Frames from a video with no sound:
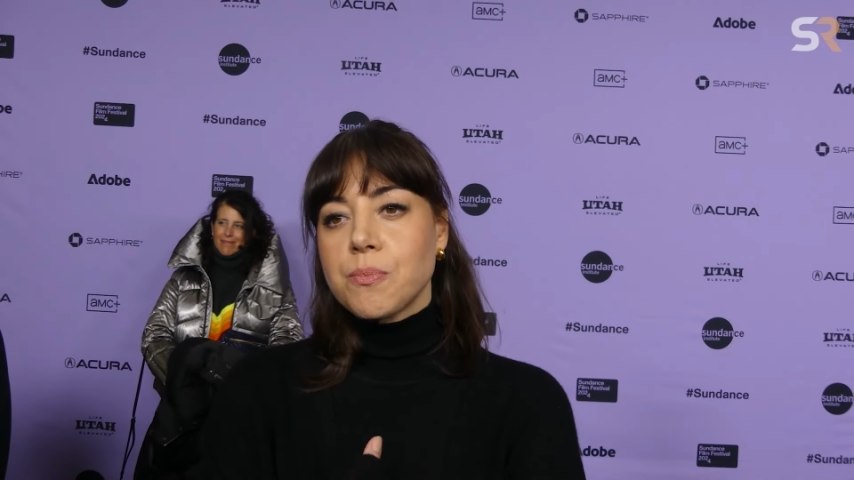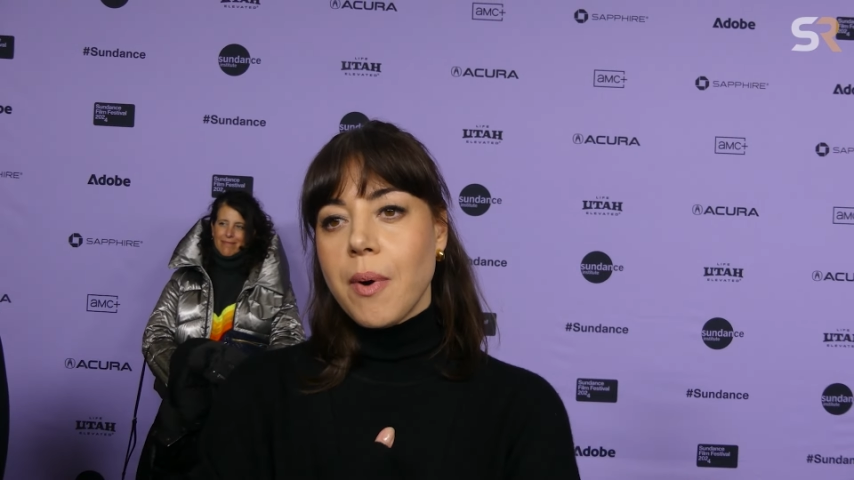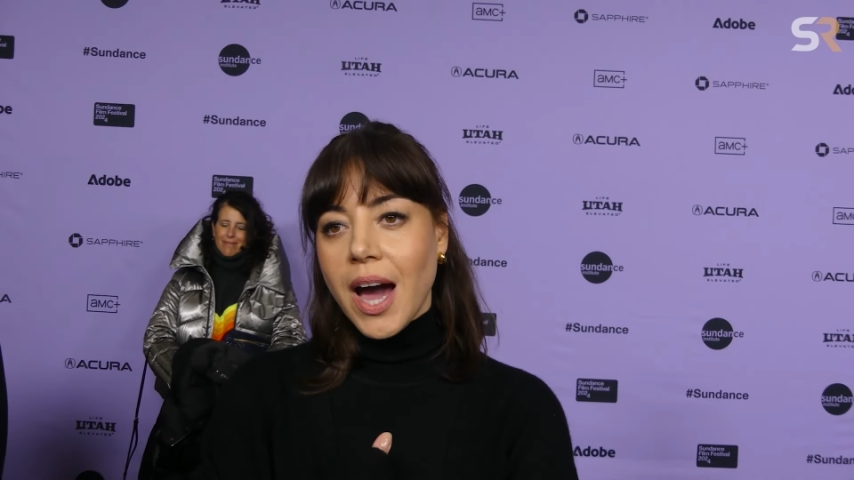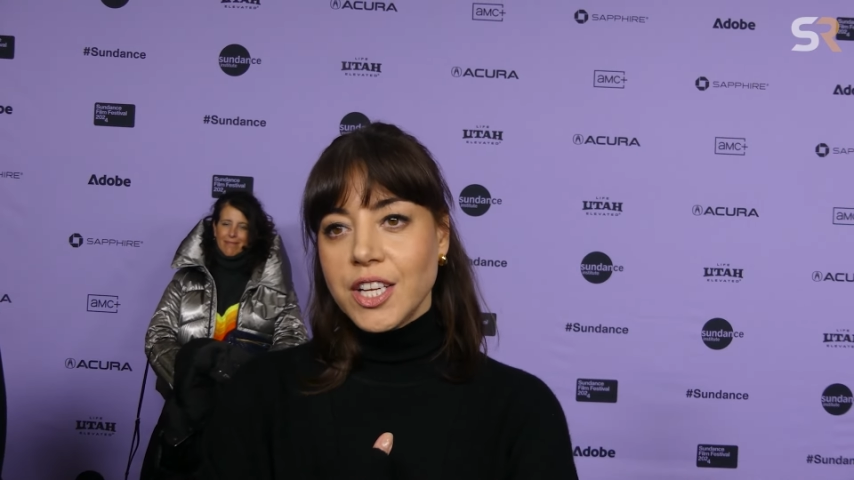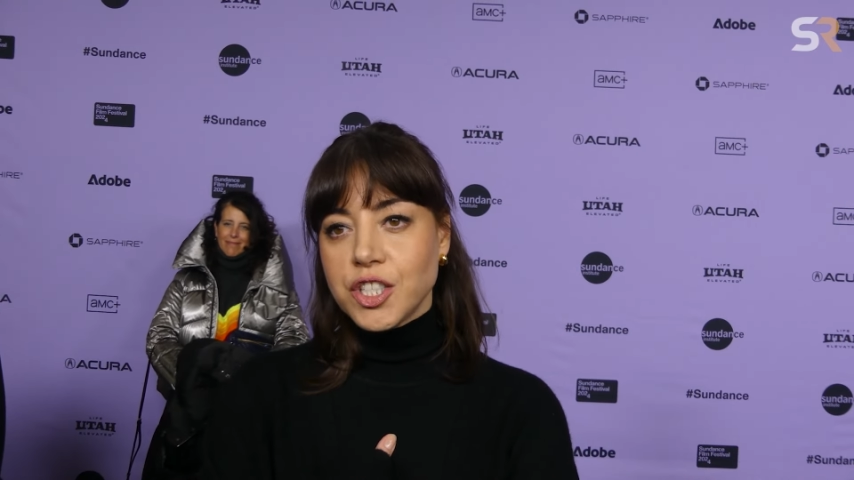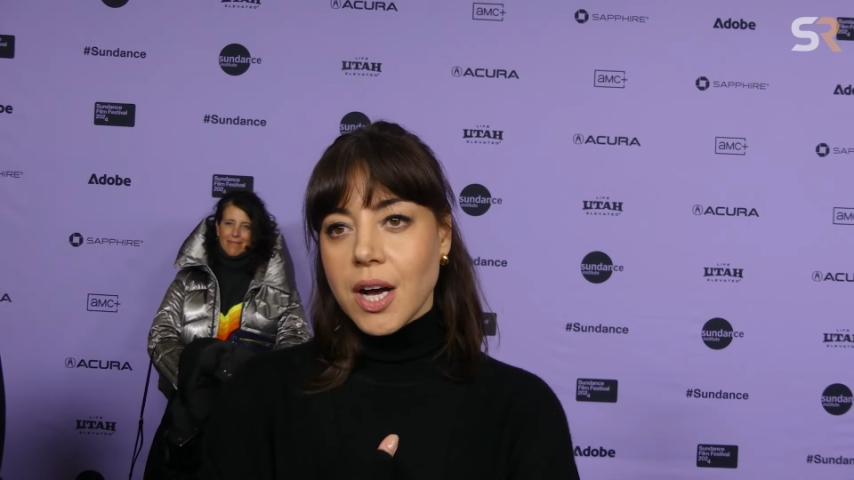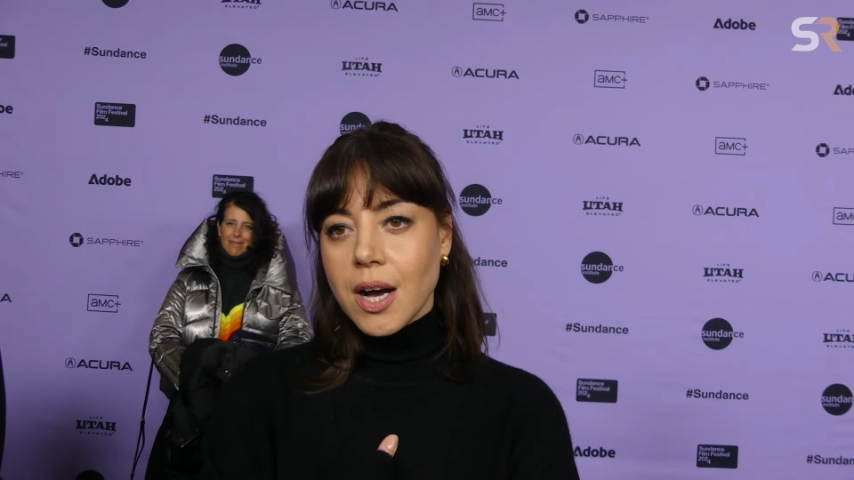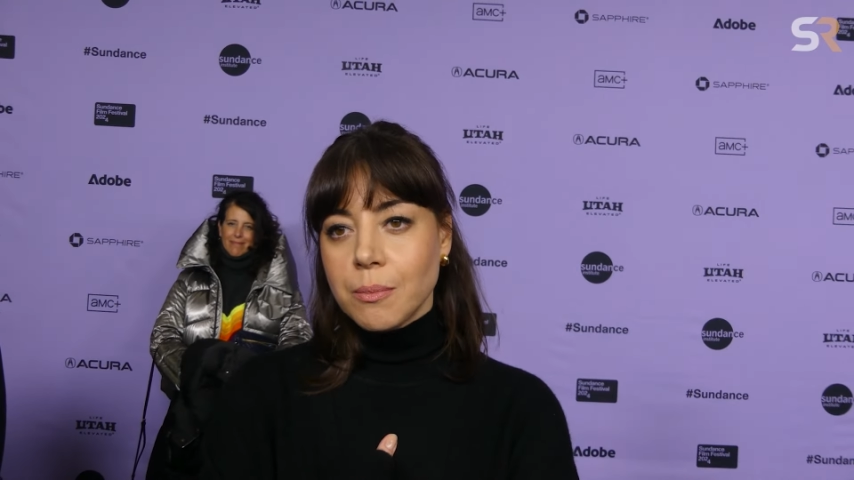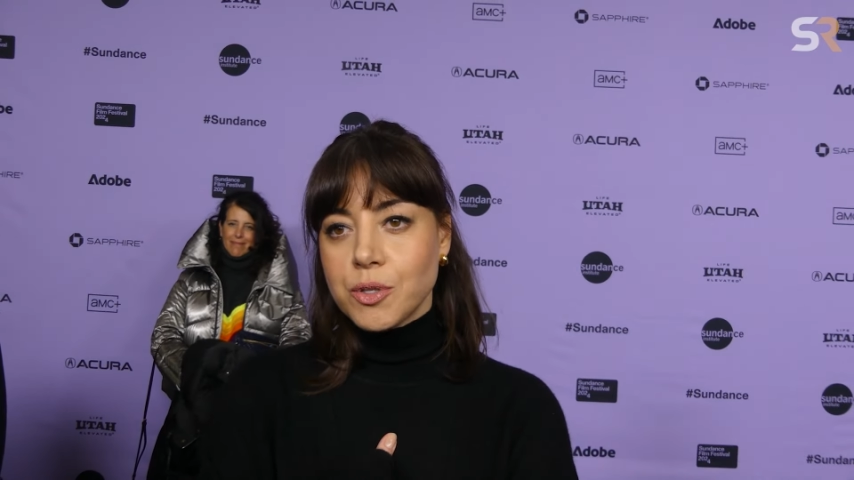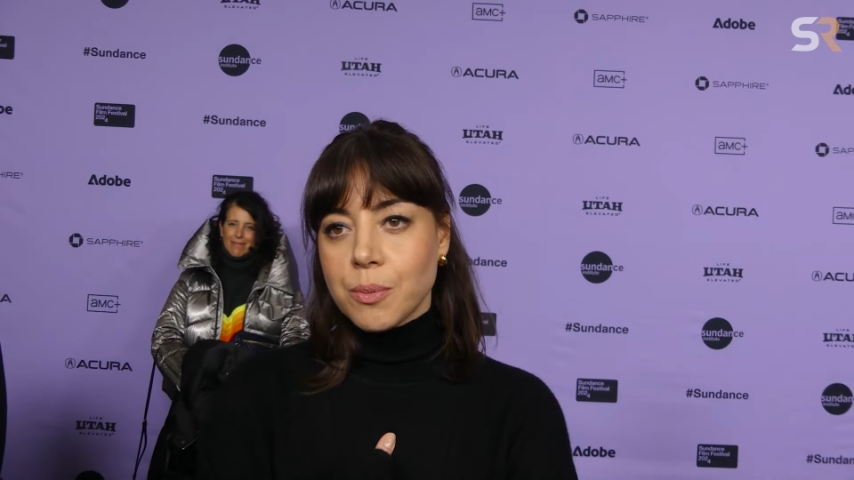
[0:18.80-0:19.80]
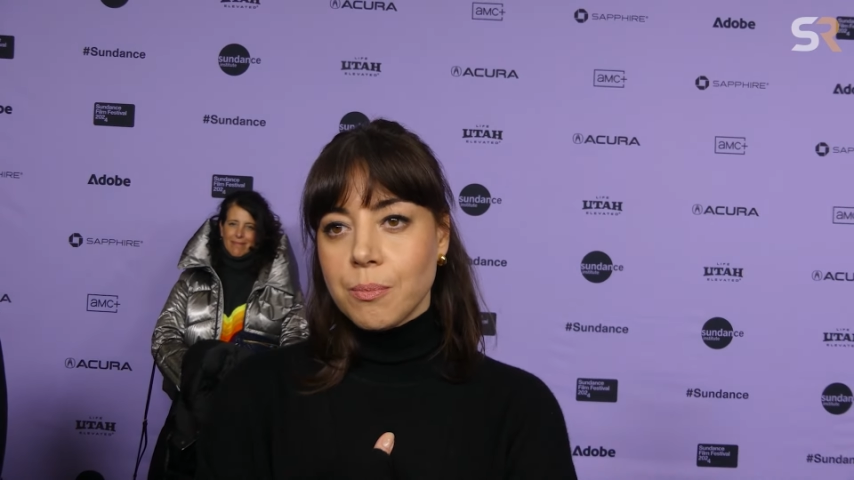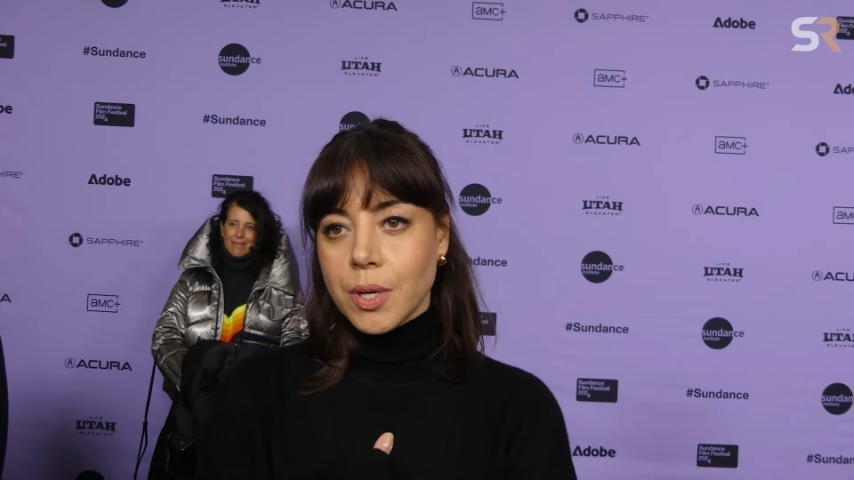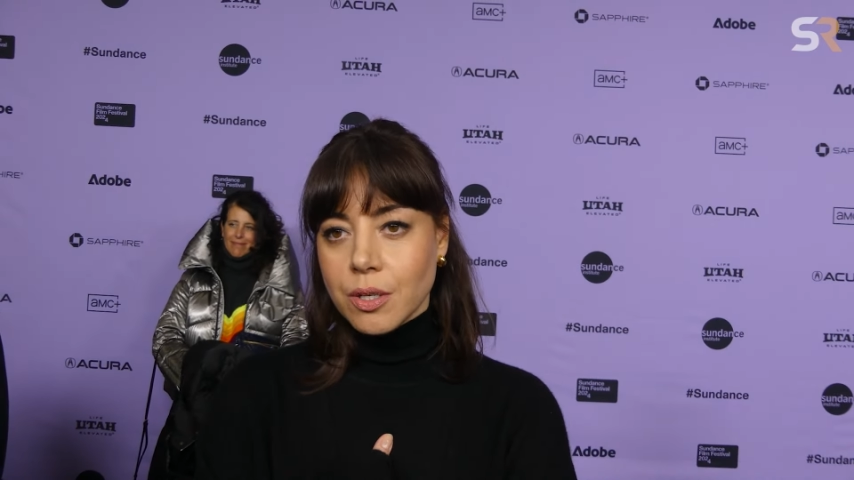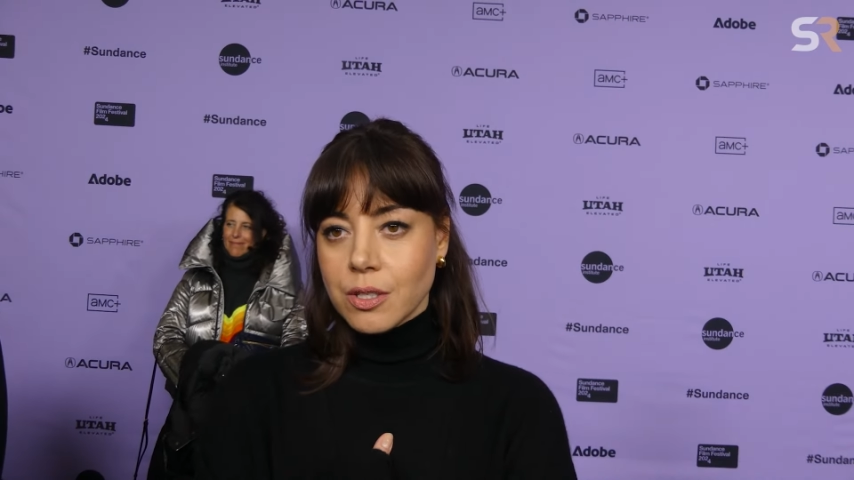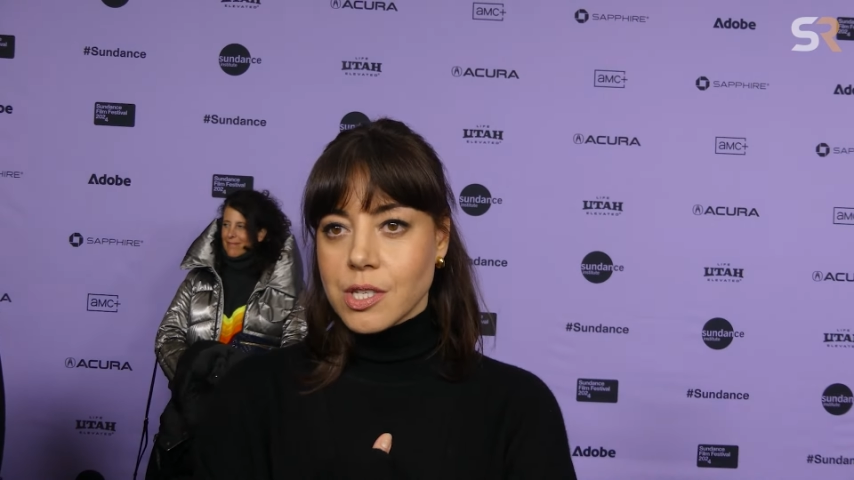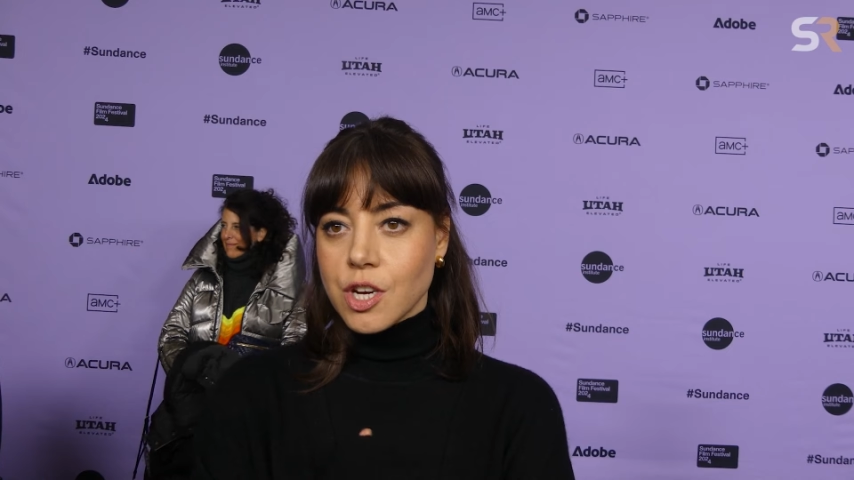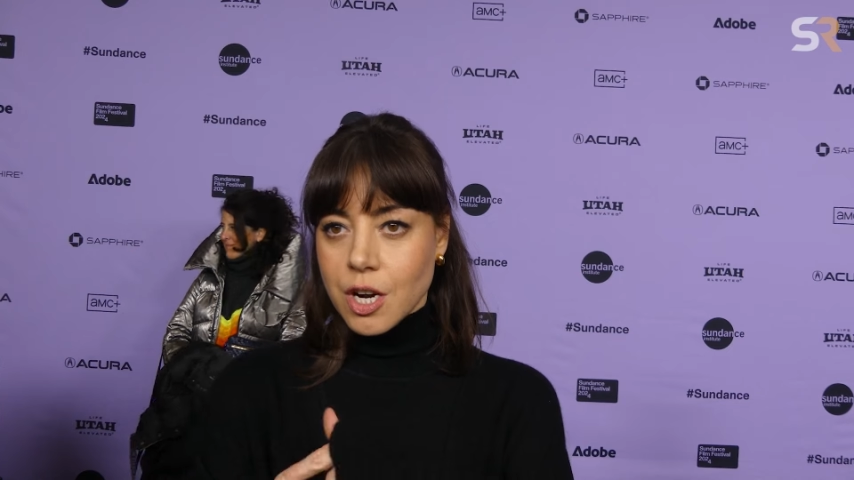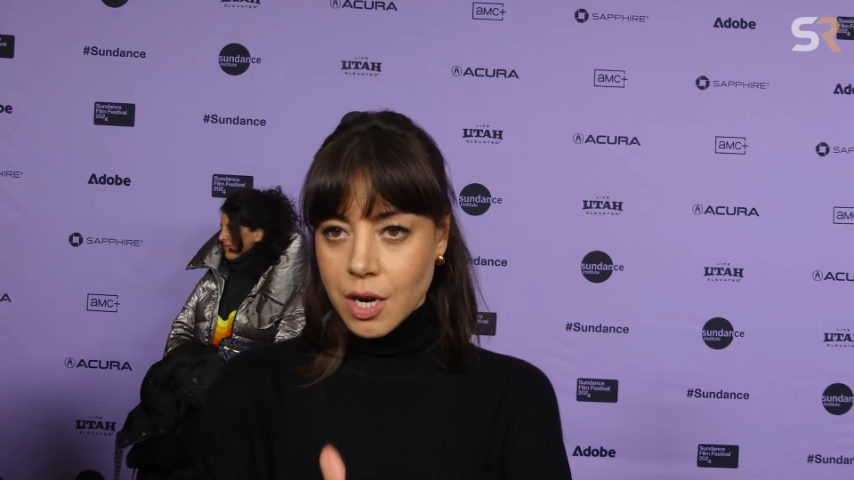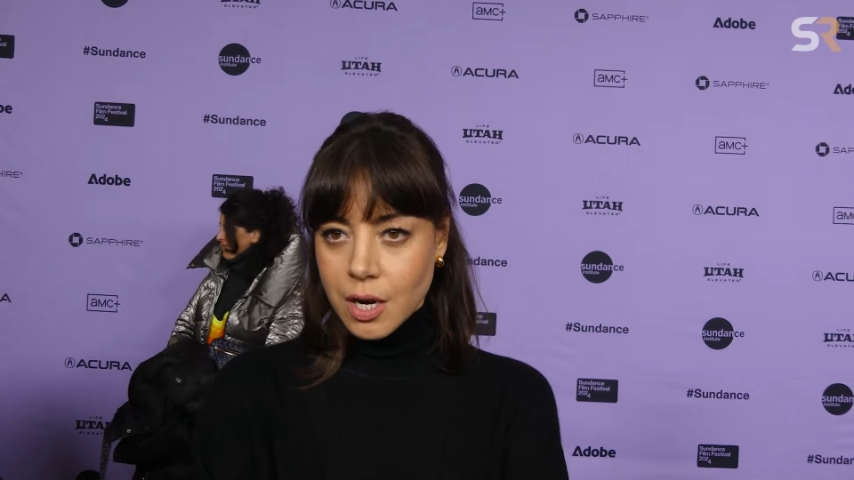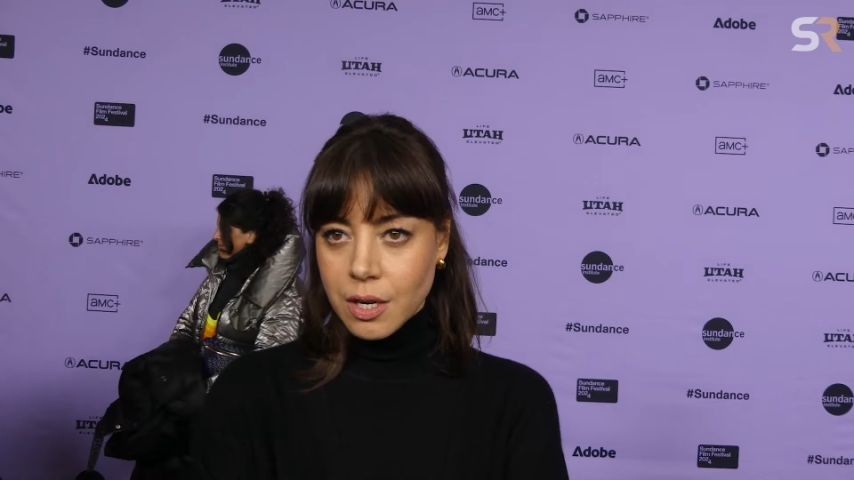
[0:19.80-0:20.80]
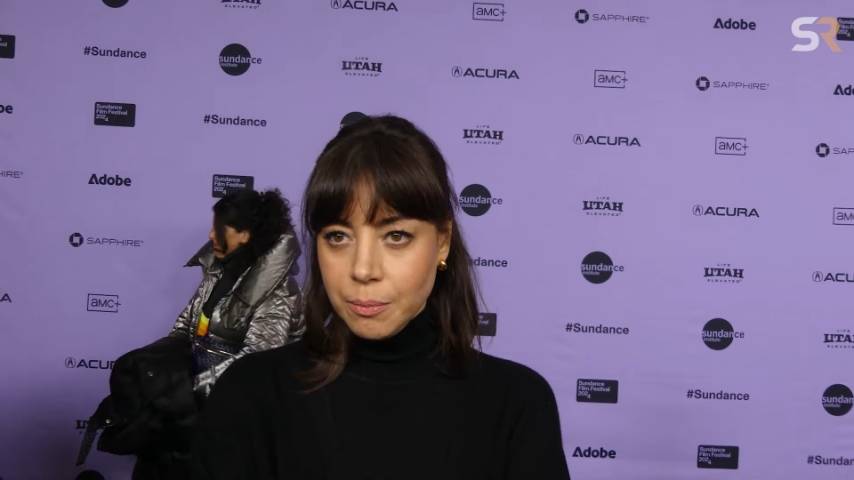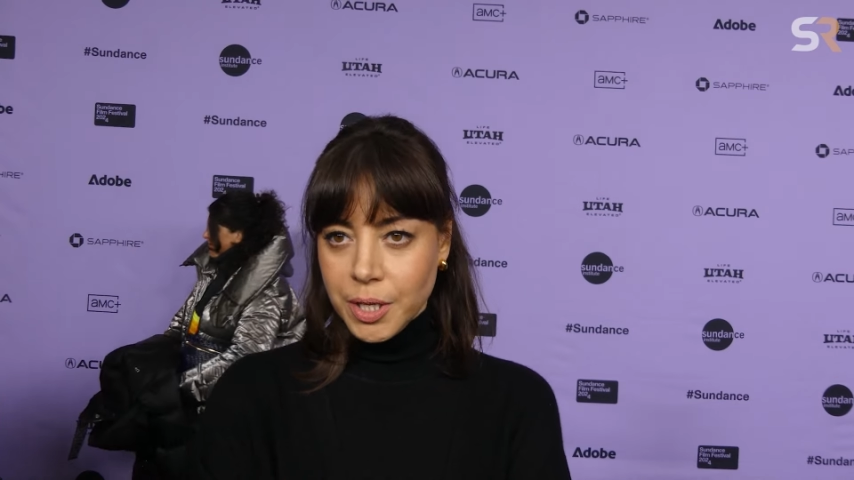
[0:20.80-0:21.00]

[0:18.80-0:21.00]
my job to mold to her